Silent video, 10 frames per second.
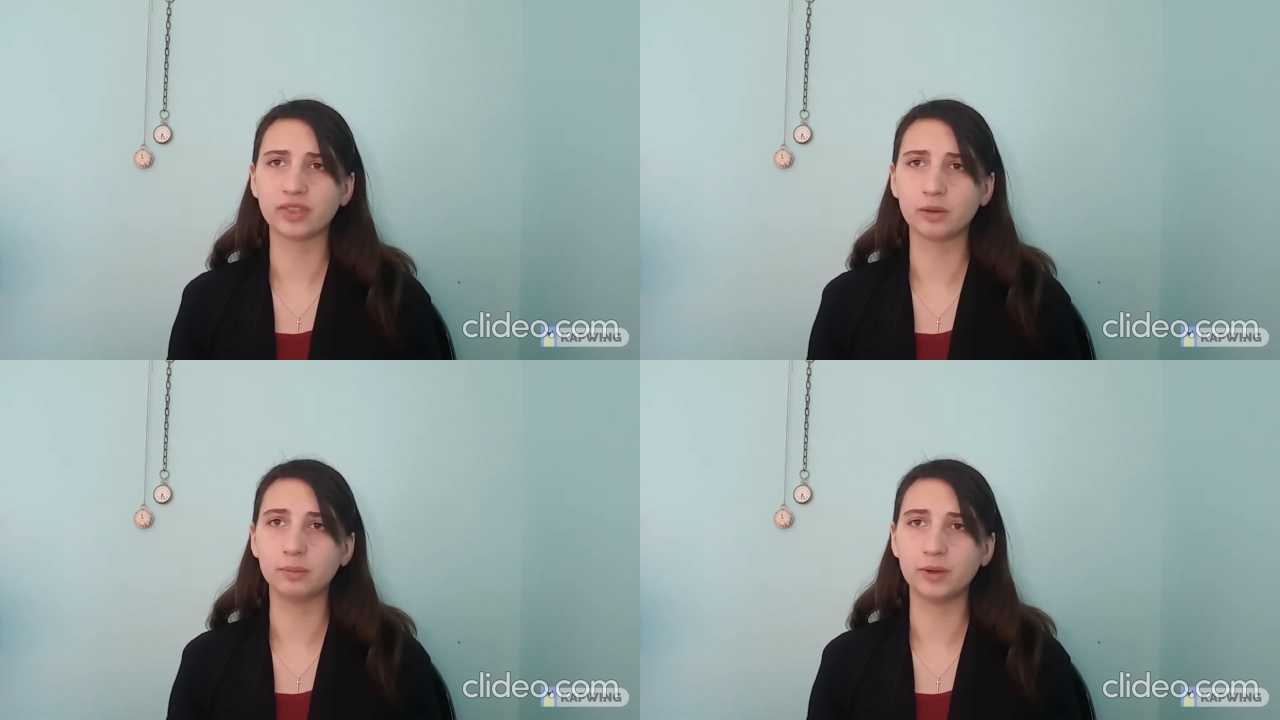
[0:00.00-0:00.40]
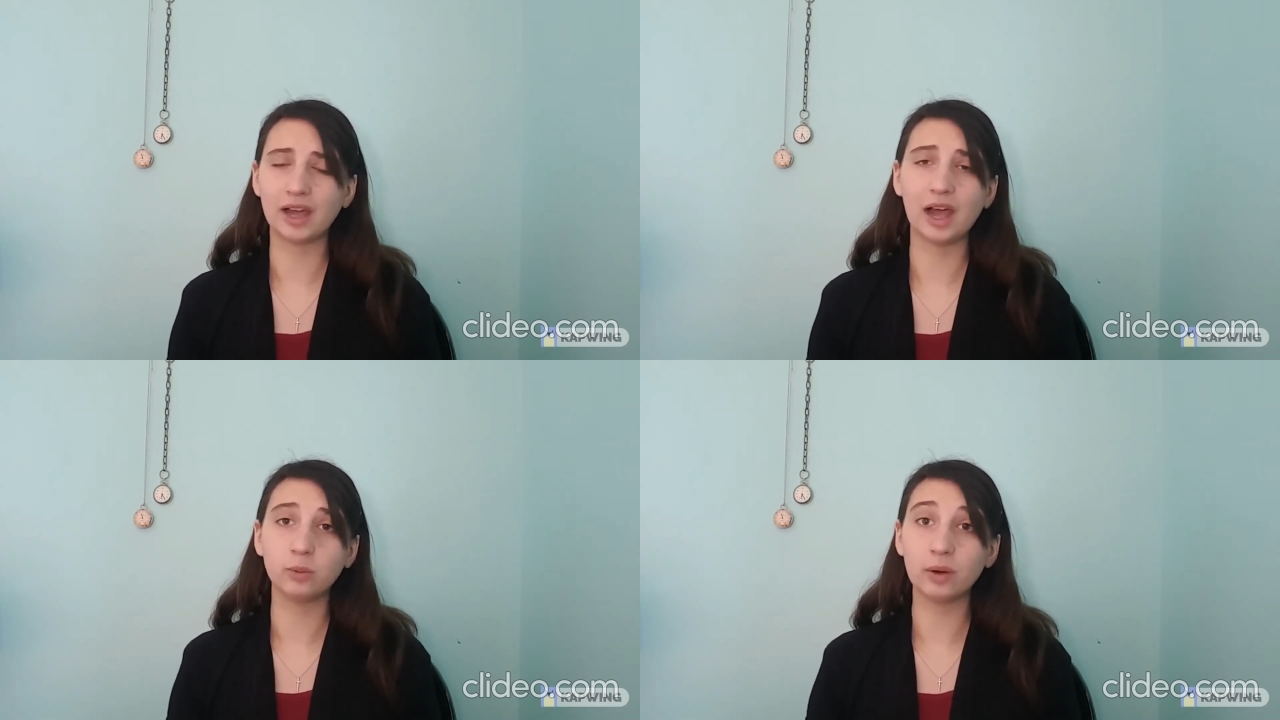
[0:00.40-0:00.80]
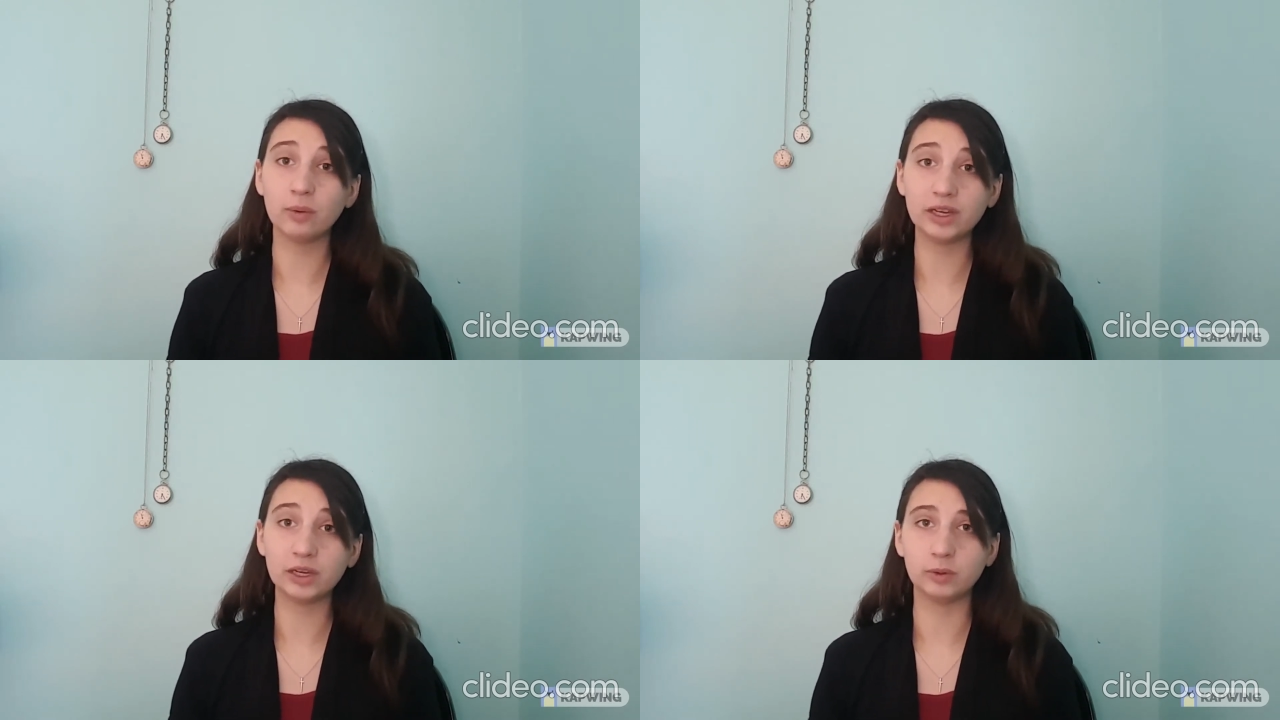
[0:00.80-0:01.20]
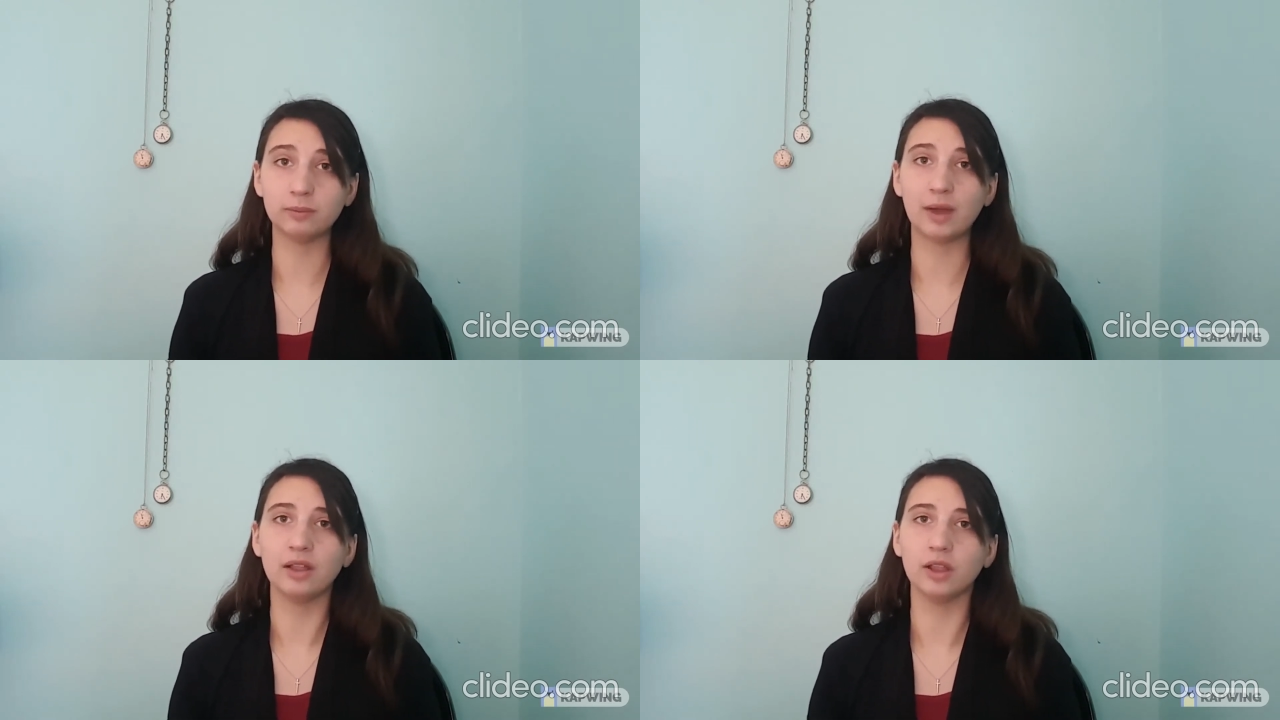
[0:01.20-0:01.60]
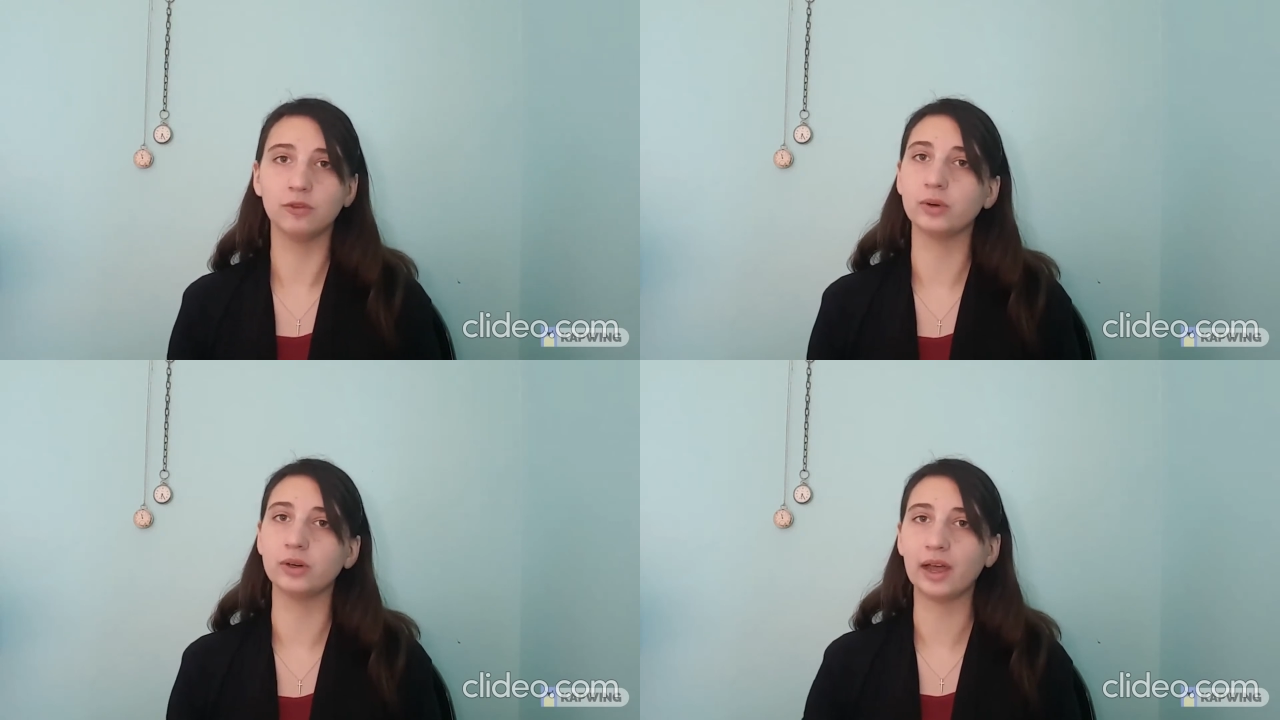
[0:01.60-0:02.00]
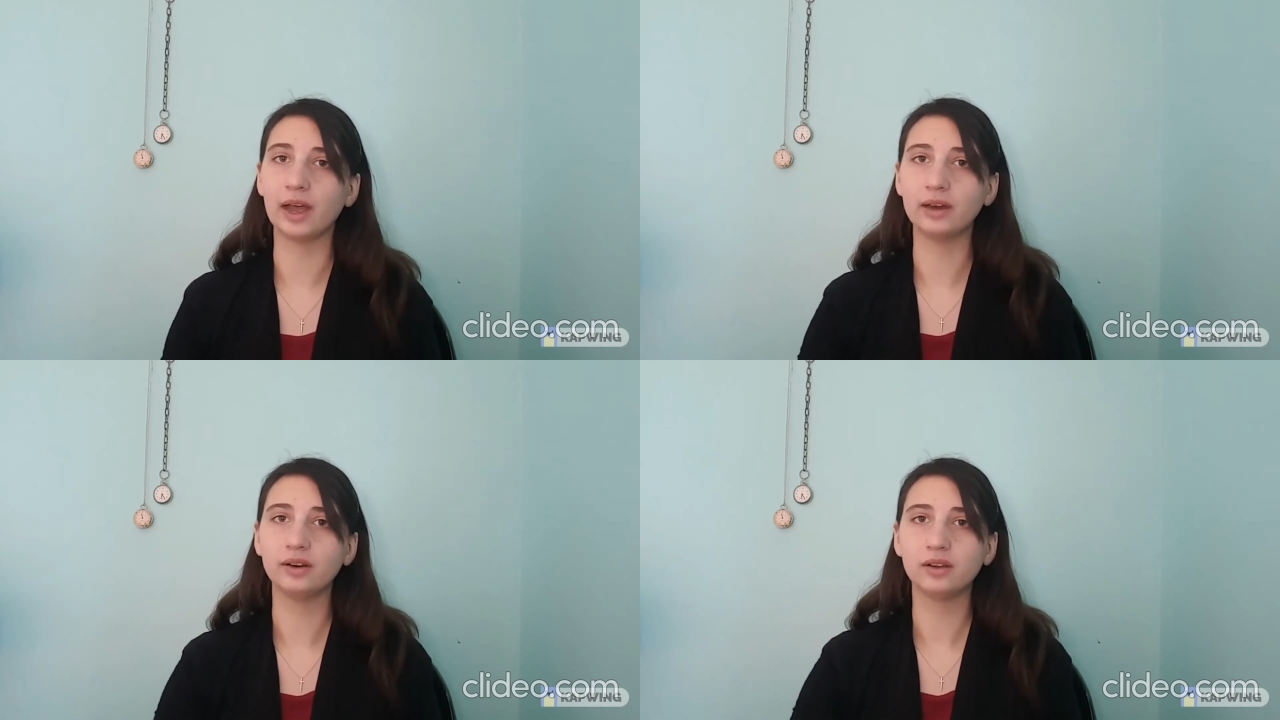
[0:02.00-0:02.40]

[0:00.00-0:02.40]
but God, where were you when my loved one died?